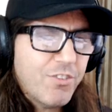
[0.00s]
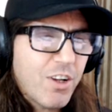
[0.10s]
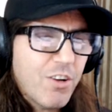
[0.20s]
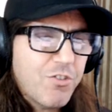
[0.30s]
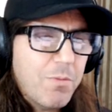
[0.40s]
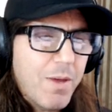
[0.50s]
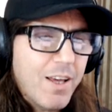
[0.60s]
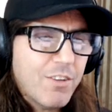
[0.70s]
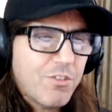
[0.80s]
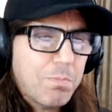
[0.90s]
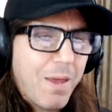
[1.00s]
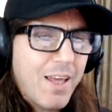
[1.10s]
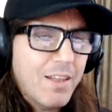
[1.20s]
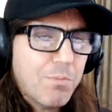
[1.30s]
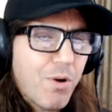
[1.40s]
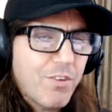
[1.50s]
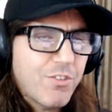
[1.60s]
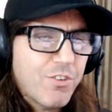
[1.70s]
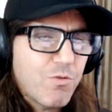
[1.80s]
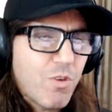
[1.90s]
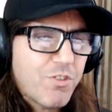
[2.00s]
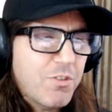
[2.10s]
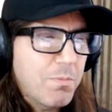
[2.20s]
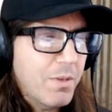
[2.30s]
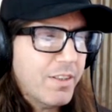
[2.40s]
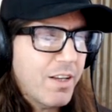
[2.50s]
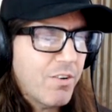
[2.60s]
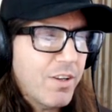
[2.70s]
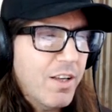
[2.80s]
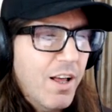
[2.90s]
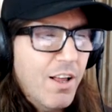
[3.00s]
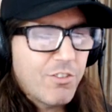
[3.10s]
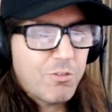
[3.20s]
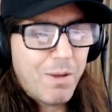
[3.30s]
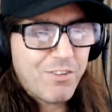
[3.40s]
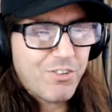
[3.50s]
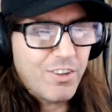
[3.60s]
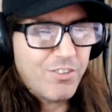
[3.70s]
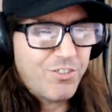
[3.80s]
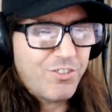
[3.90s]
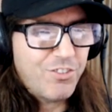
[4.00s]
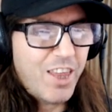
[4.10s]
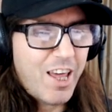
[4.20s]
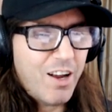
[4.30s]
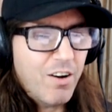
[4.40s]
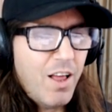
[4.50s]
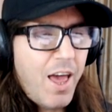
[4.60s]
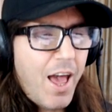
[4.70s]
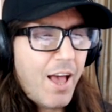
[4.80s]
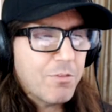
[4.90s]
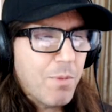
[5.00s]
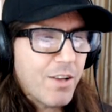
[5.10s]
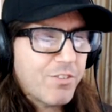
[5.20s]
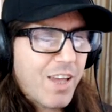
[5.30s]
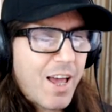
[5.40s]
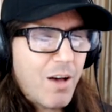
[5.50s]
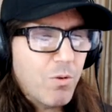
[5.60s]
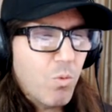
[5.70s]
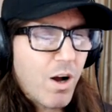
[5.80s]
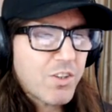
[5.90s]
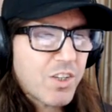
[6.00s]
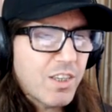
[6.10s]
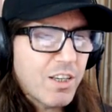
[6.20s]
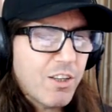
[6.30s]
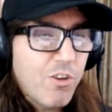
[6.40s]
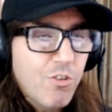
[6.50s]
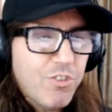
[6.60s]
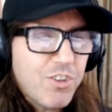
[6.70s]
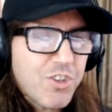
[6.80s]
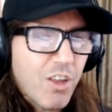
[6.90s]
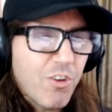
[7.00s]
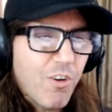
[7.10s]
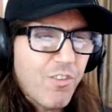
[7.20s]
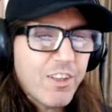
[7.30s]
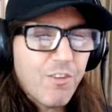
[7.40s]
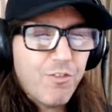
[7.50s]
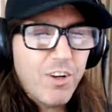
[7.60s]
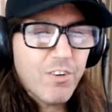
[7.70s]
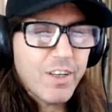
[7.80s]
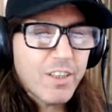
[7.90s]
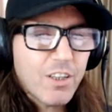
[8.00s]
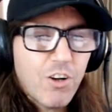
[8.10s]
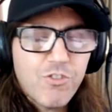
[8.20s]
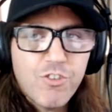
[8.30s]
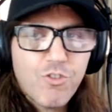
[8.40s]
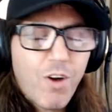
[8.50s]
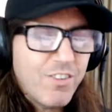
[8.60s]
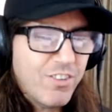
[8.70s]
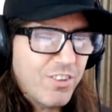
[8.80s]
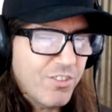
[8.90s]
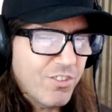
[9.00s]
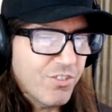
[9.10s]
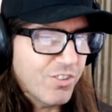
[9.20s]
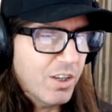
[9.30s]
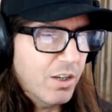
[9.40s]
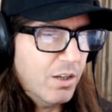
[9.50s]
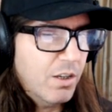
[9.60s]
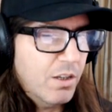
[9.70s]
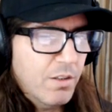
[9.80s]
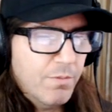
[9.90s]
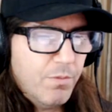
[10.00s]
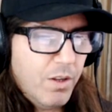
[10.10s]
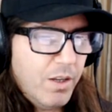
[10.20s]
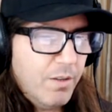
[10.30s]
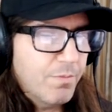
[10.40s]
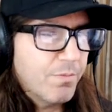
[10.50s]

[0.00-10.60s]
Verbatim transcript: the country may expand the presence of Russian military specialists there, as Moscow and Washington accuse each other of interfering in the country's crises. Uh,